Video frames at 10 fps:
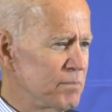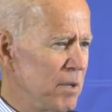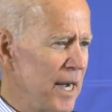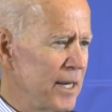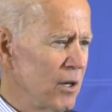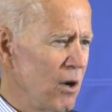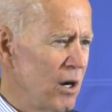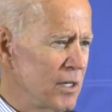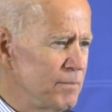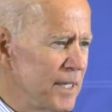by and
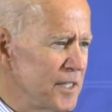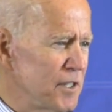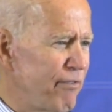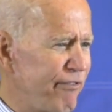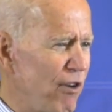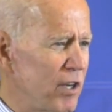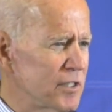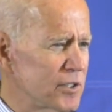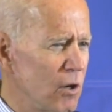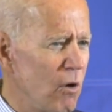large, because you
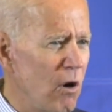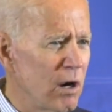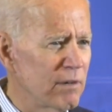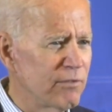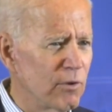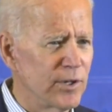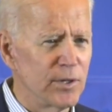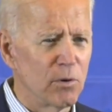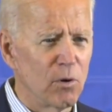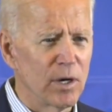fought so hard for it
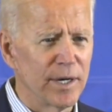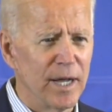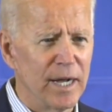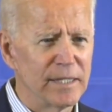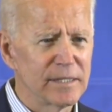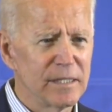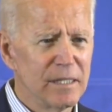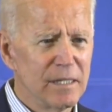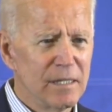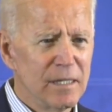and you're organized.
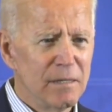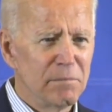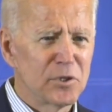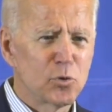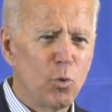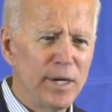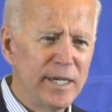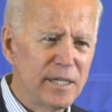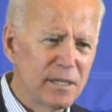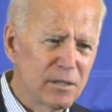But
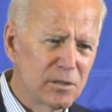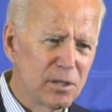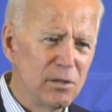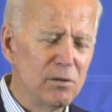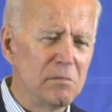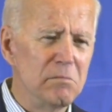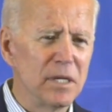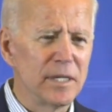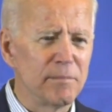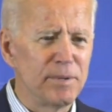22
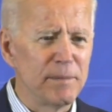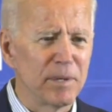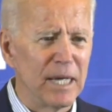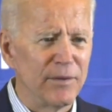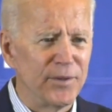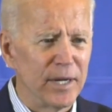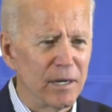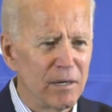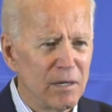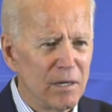million people out there
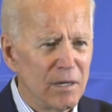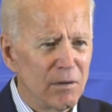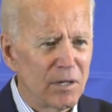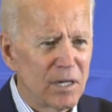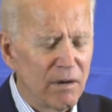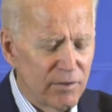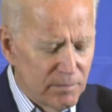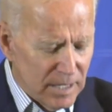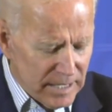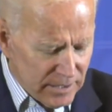are
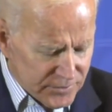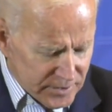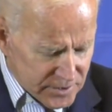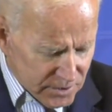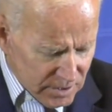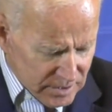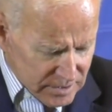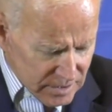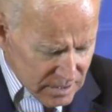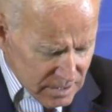covered by health
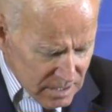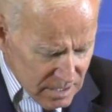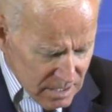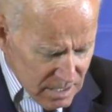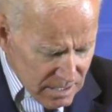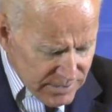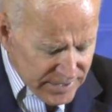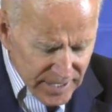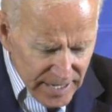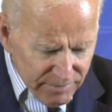insurance
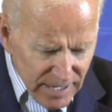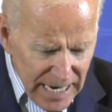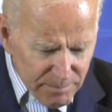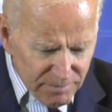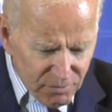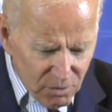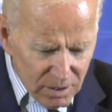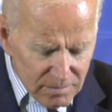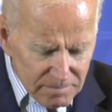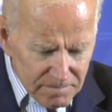that they never had before.
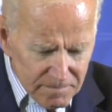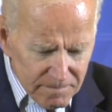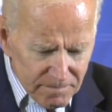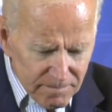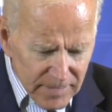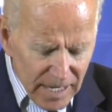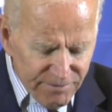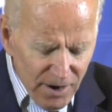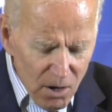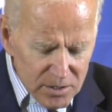
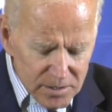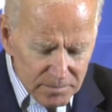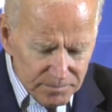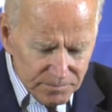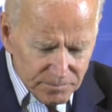And folks,